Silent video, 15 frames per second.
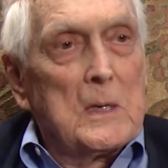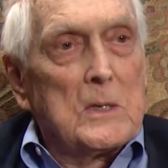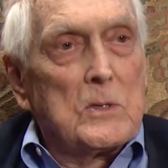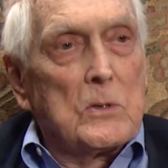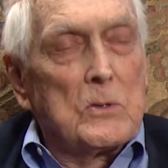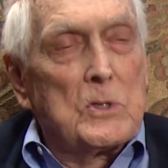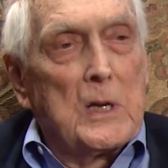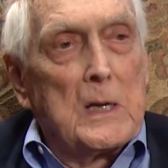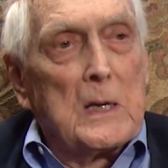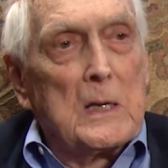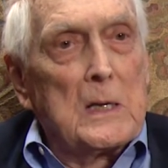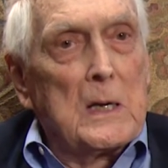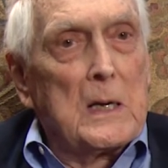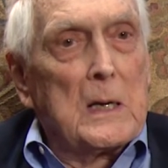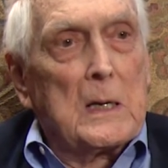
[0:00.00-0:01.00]
so Jack
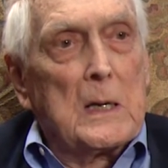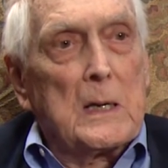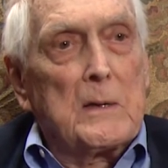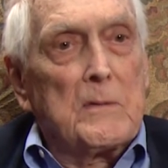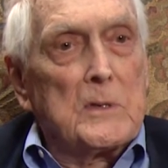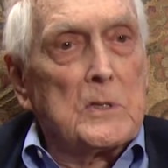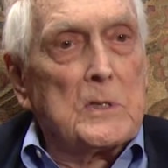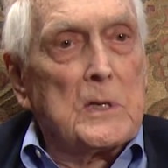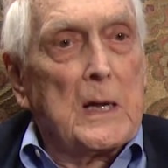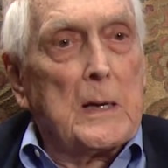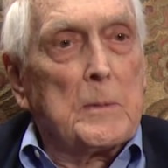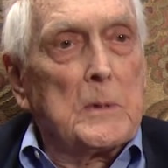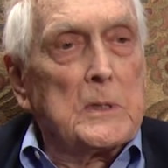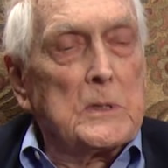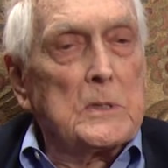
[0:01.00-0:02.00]
and I kind of
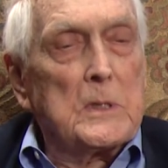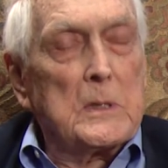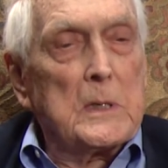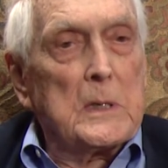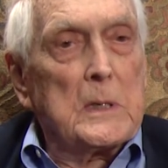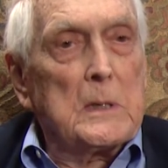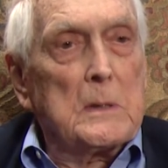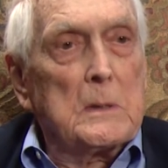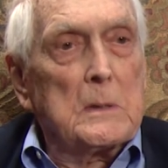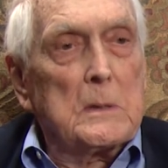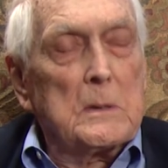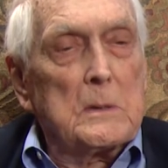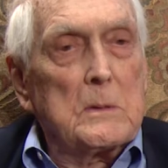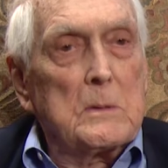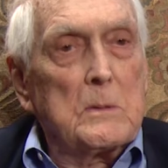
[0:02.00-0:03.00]
established a
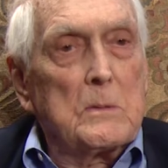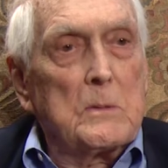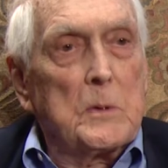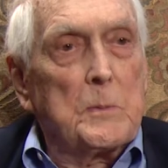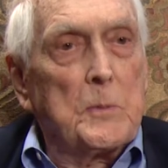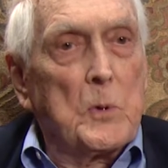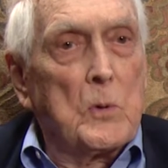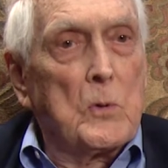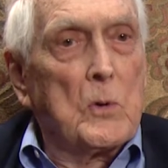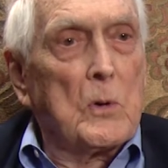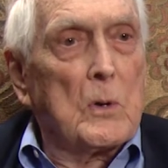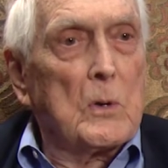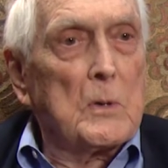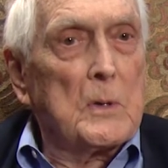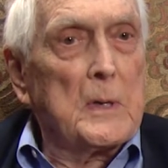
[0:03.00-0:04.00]

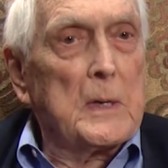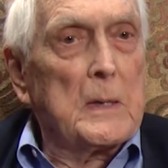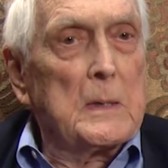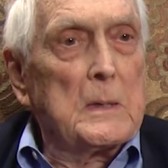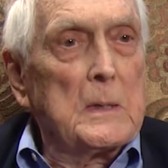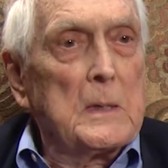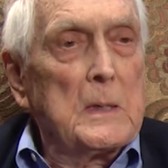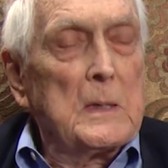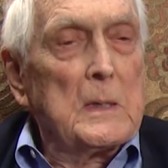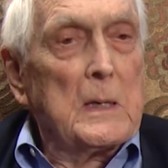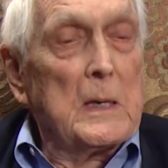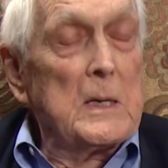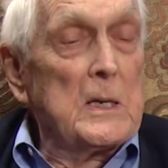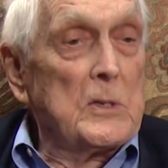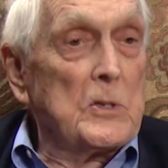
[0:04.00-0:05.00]
rapport that,
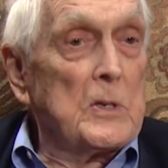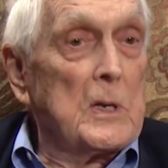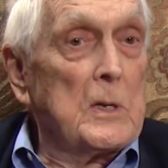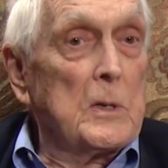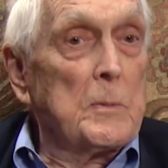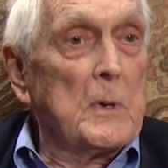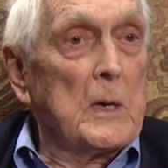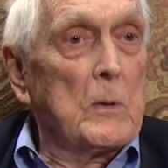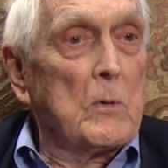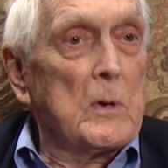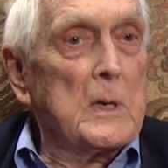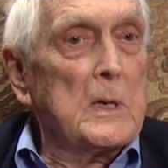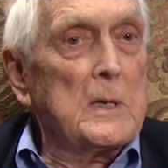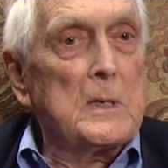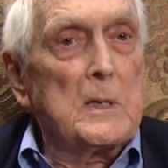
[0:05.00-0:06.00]
and he said to me, "Why
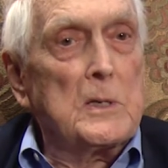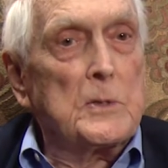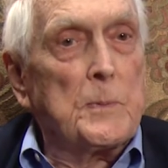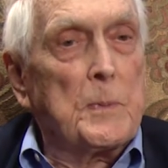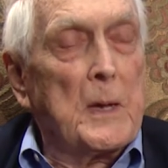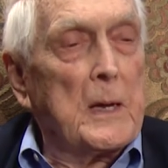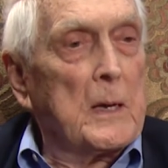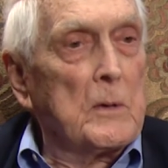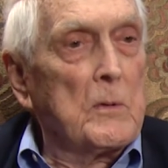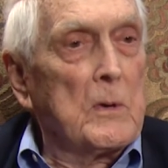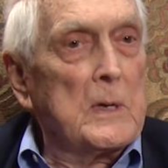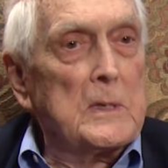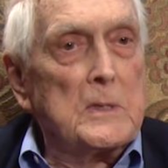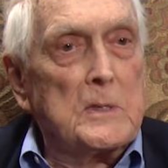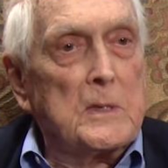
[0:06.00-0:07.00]
doesn't this black and
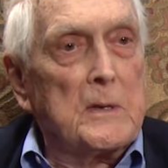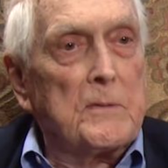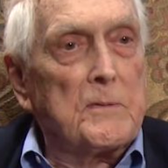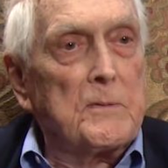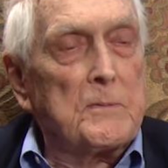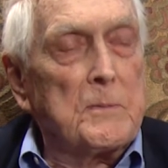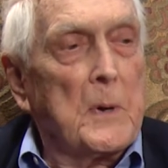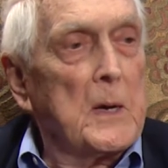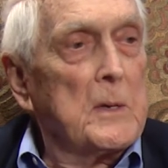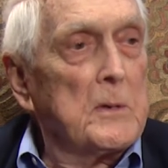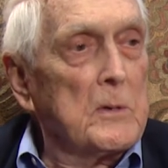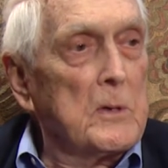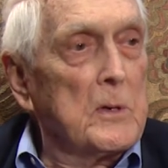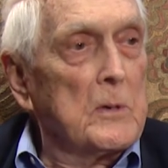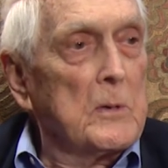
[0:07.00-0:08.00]
white stuff bother
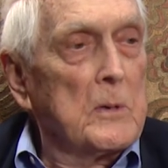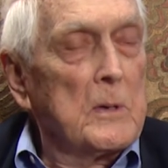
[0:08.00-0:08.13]
you?"